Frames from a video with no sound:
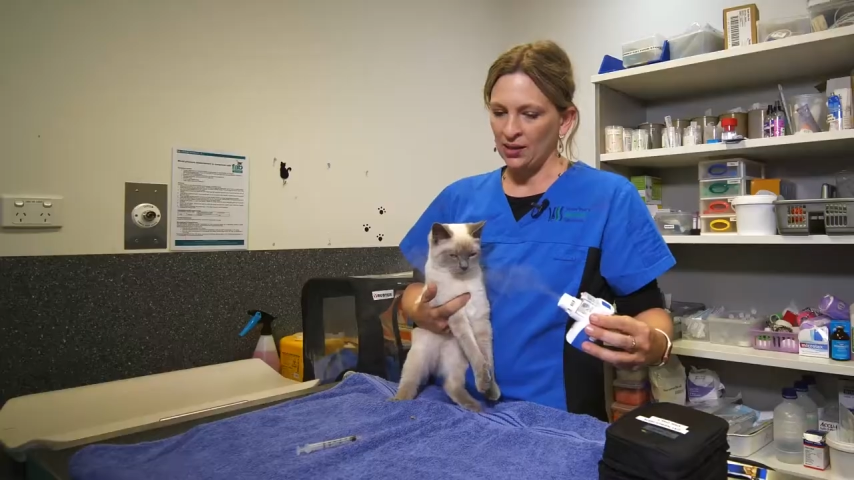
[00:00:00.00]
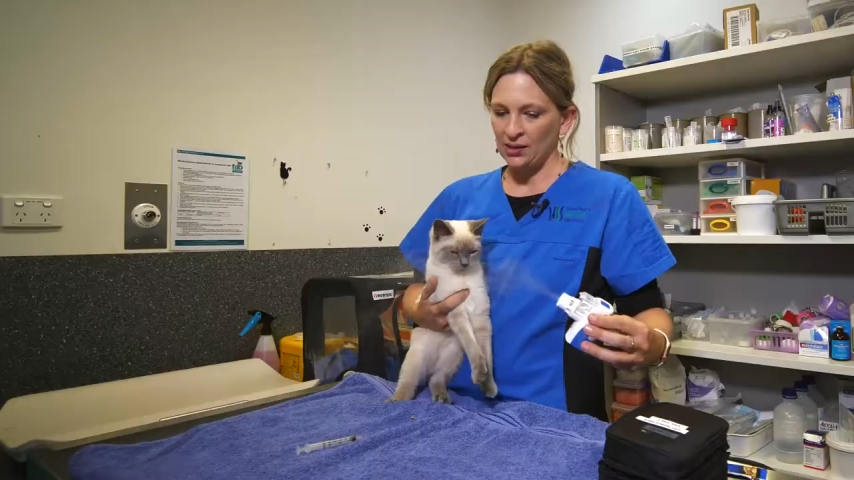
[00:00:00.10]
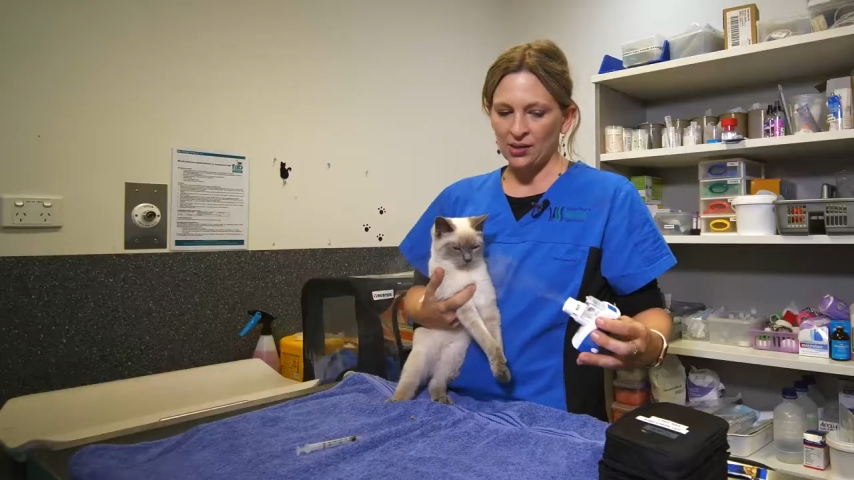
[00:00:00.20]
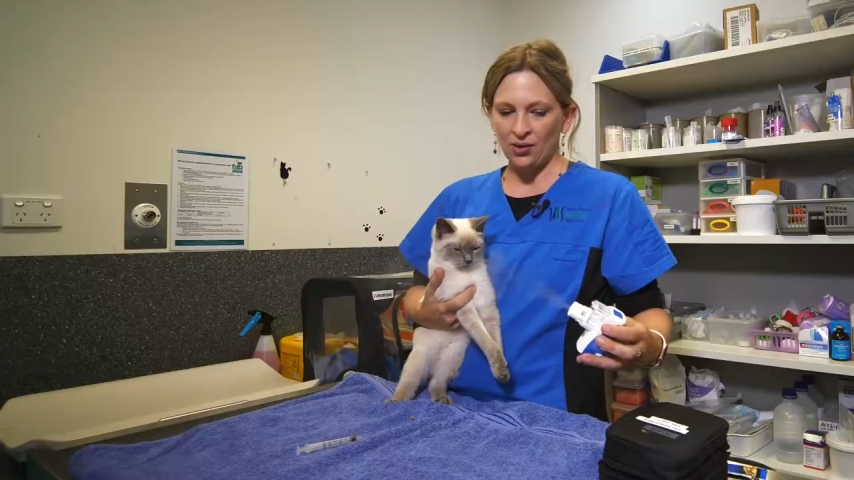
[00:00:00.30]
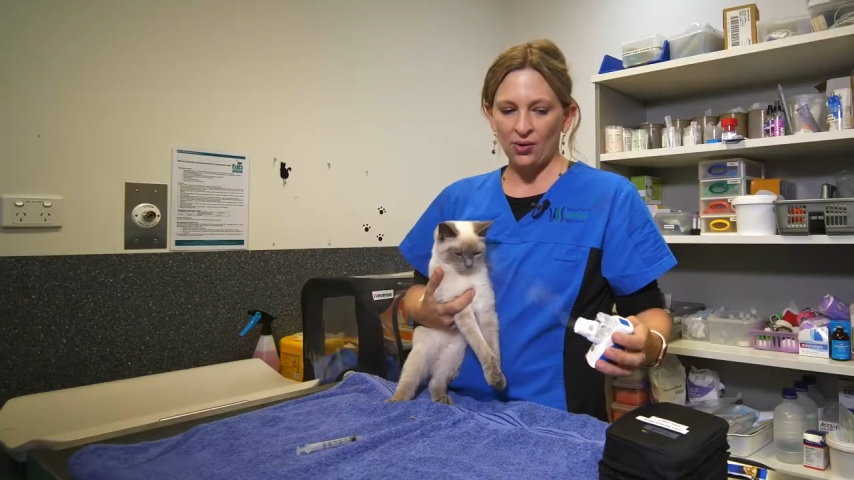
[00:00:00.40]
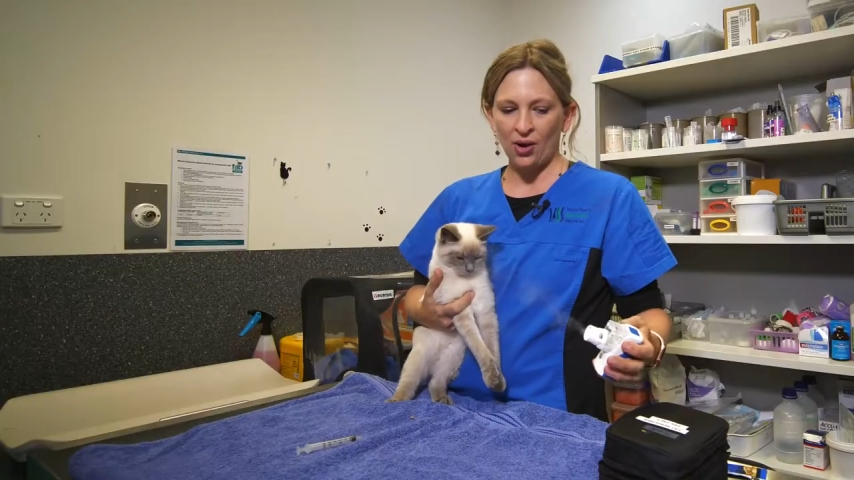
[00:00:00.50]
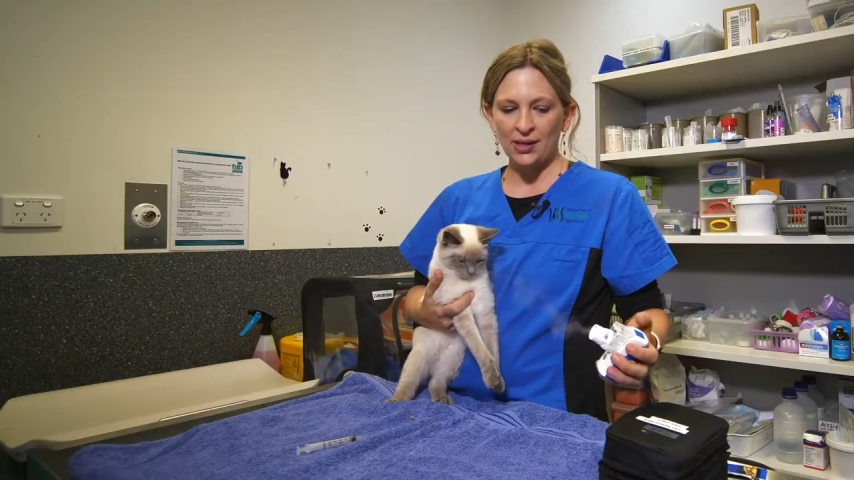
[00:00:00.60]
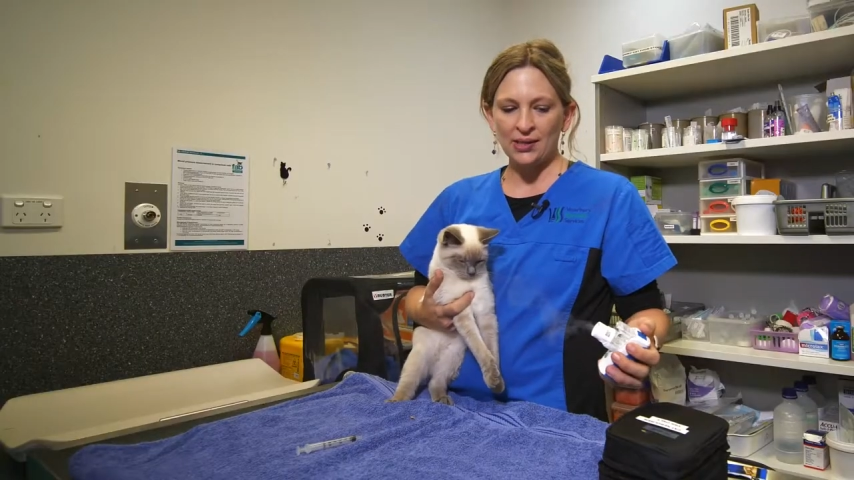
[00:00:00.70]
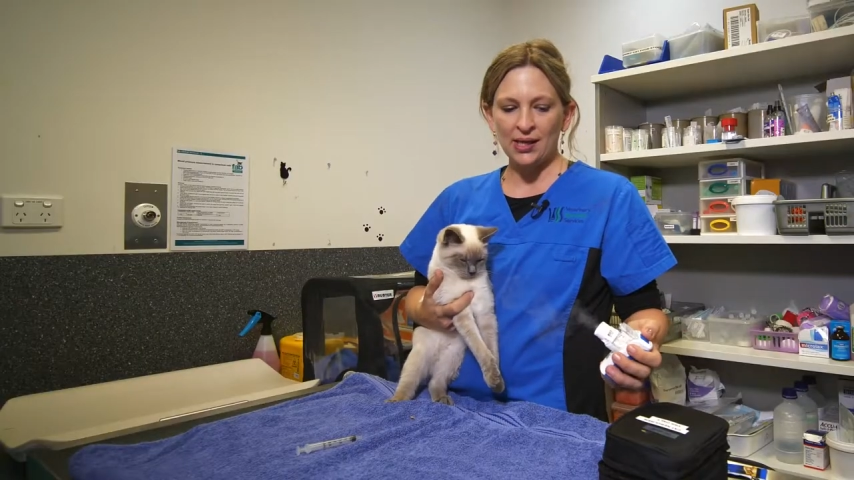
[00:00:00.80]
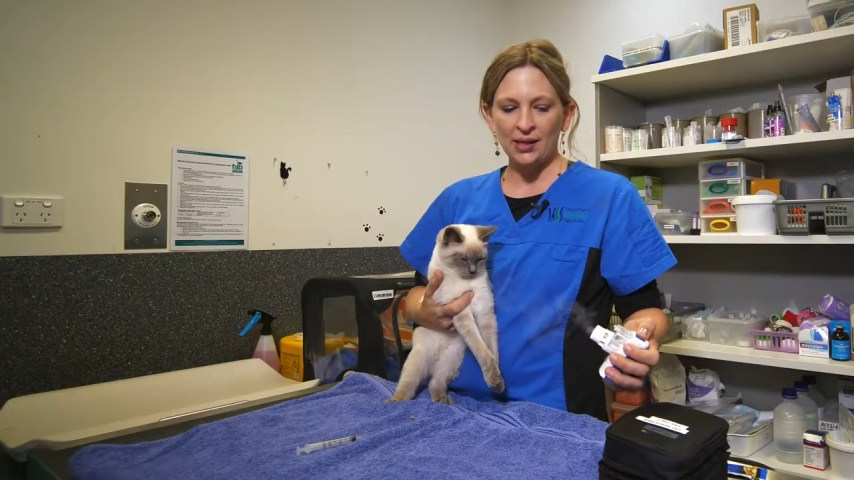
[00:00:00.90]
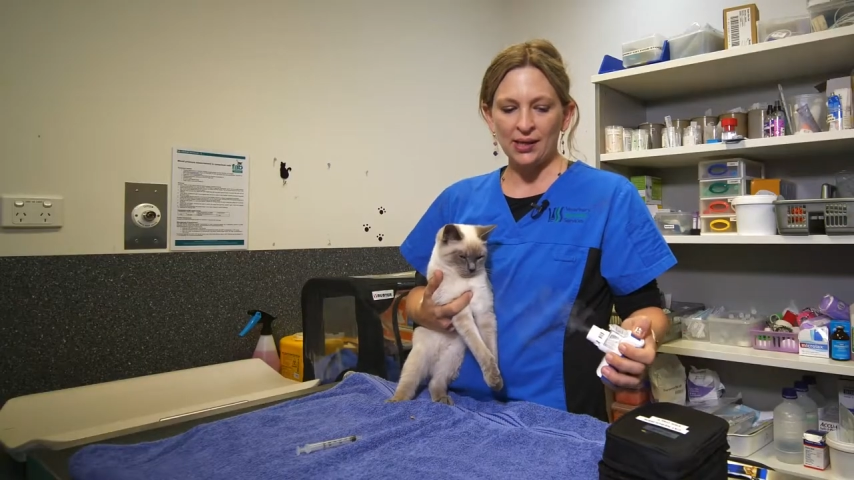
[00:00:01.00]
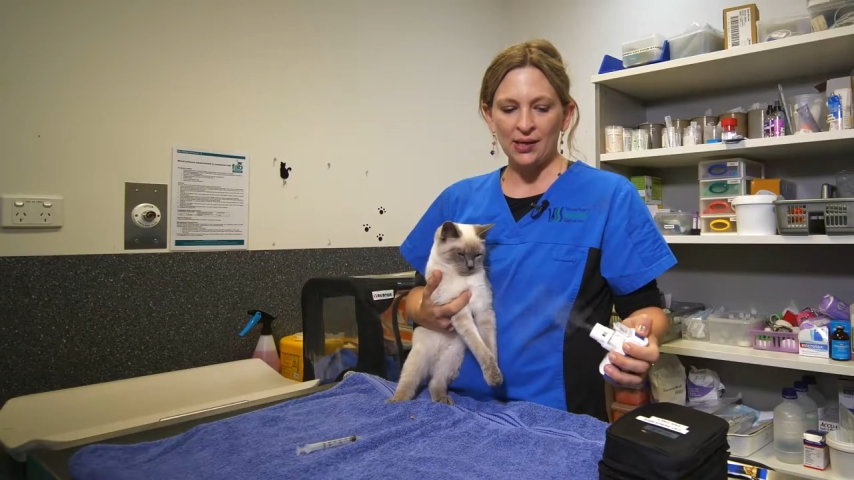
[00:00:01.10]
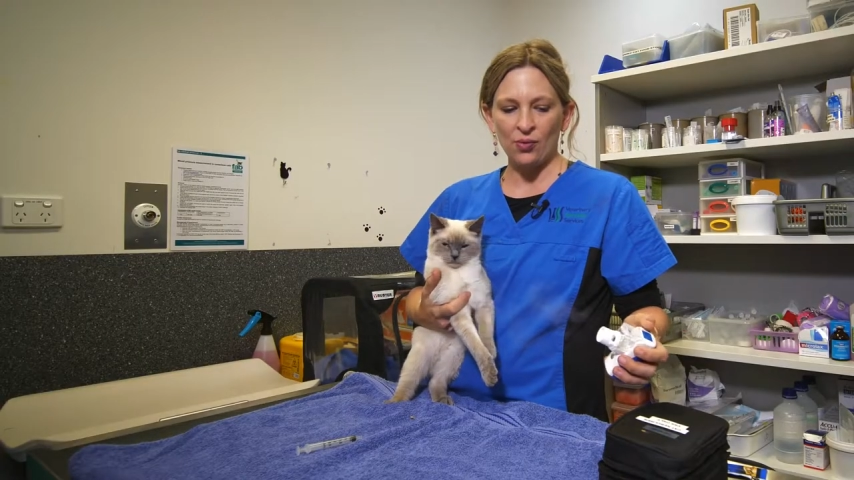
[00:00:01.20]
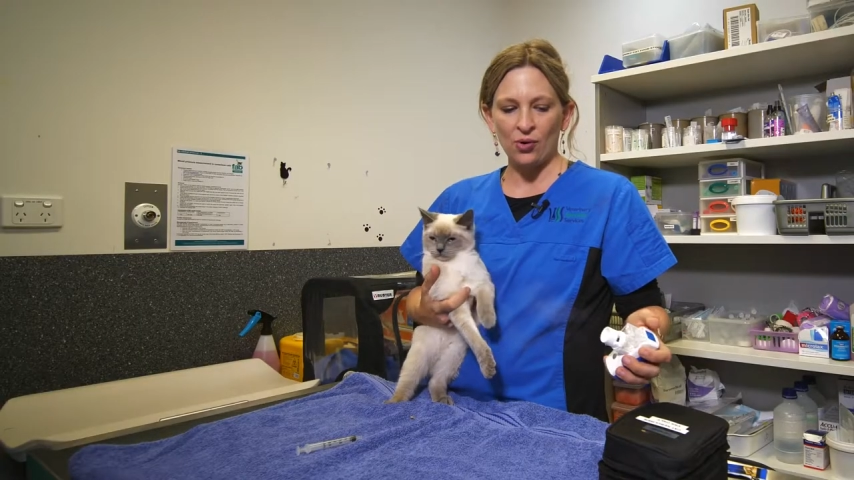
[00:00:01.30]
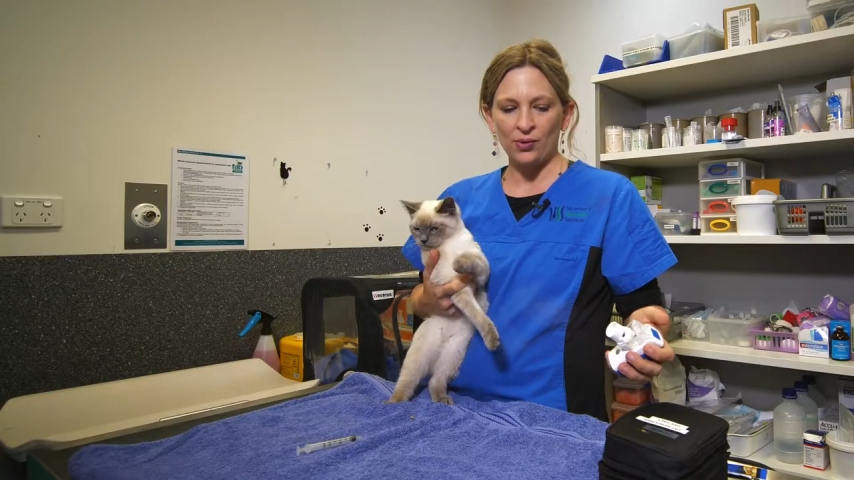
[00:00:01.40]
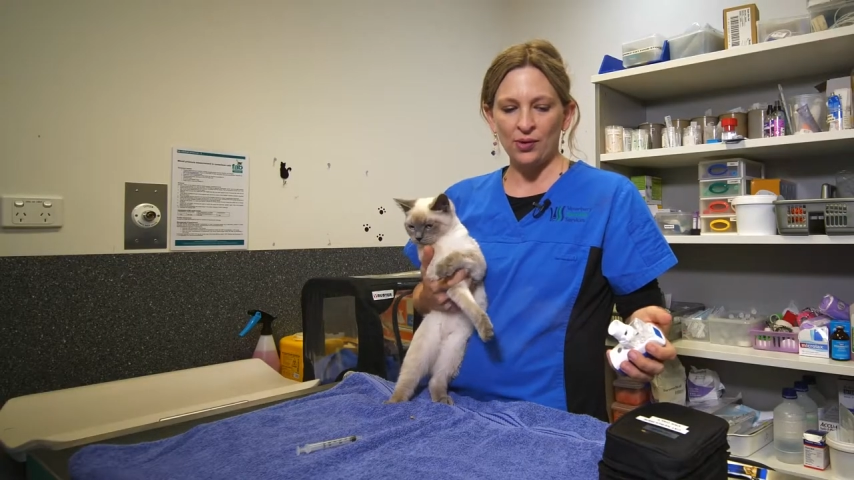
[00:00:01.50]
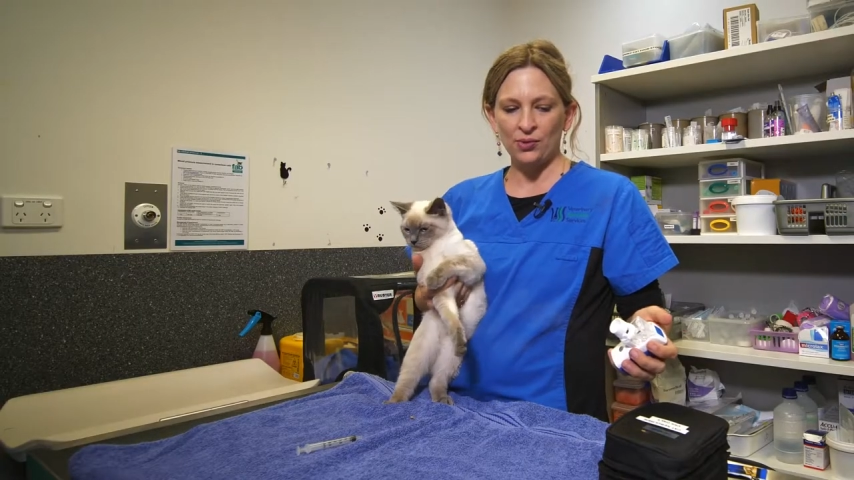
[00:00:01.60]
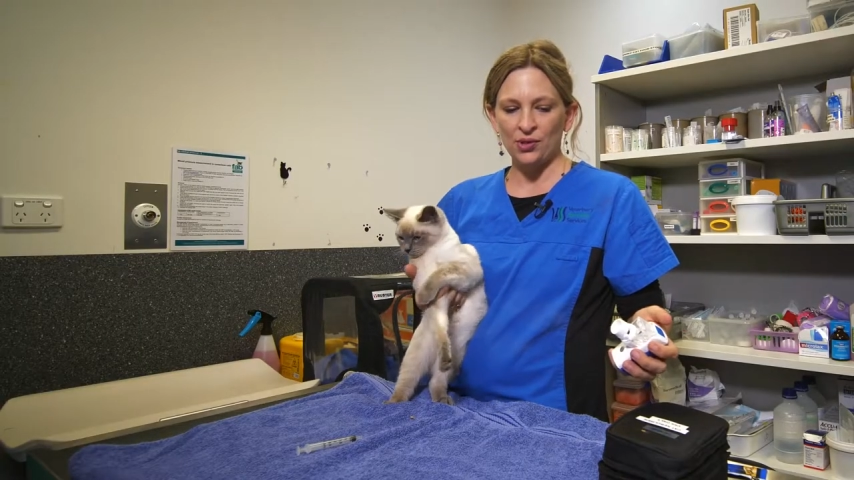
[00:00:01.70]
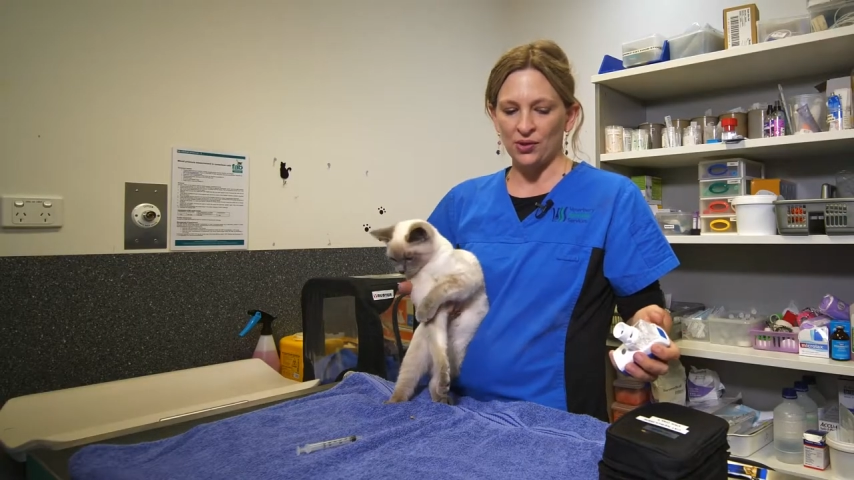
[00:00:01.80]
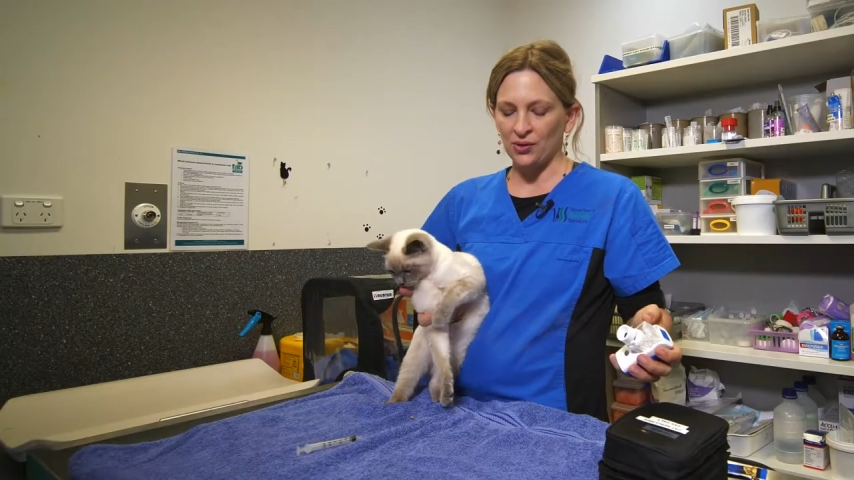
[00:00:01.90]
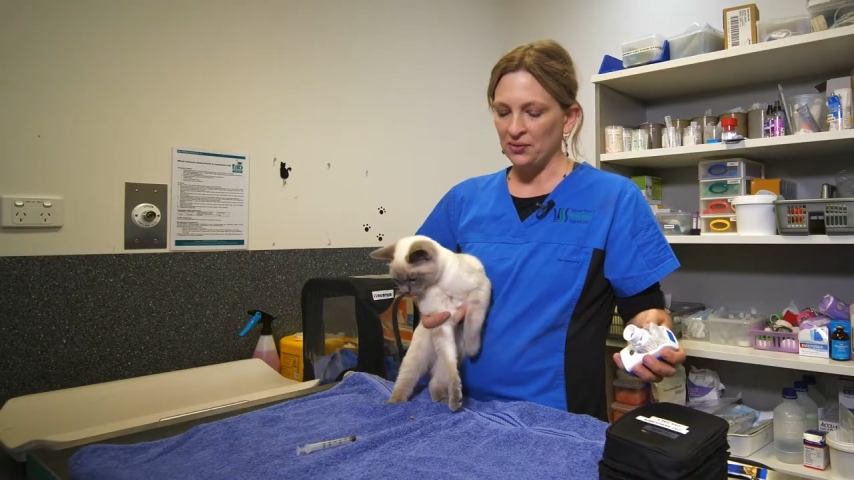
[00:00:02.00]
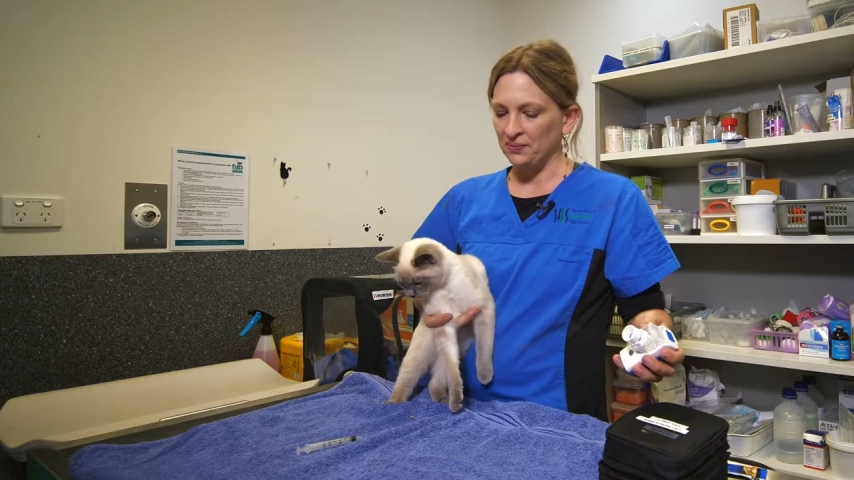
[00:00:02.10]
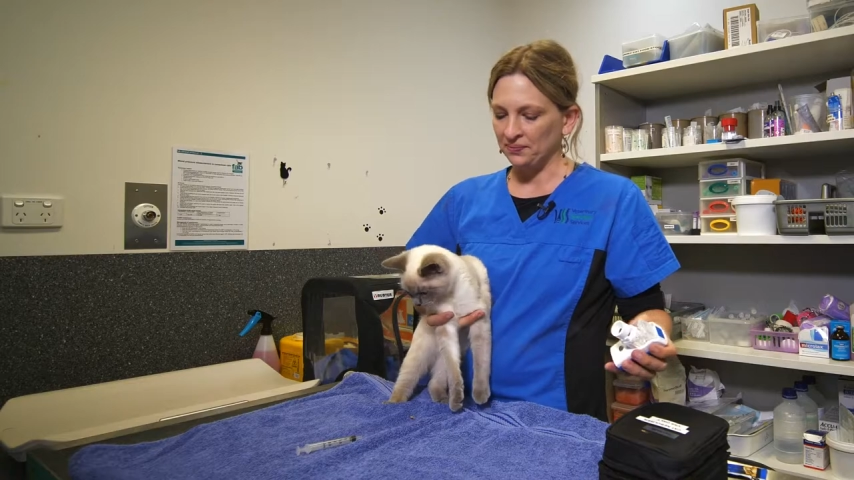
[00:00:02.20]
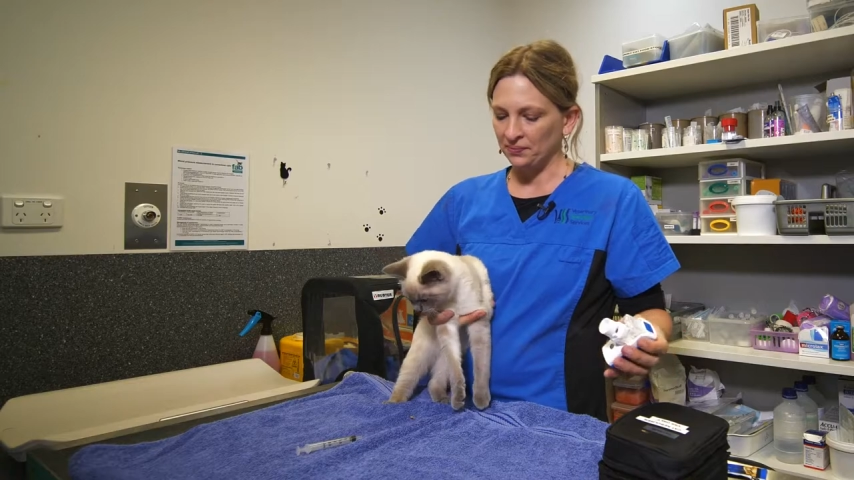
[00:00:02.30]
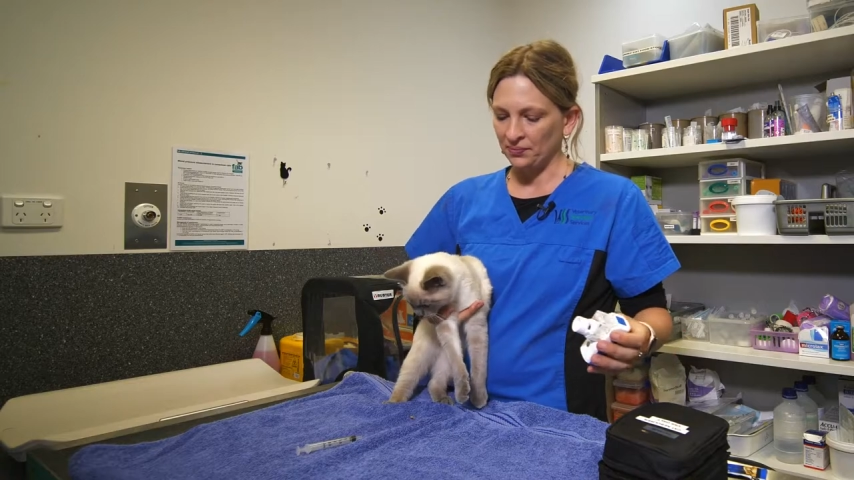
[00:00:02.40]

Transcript: So ideally what we would do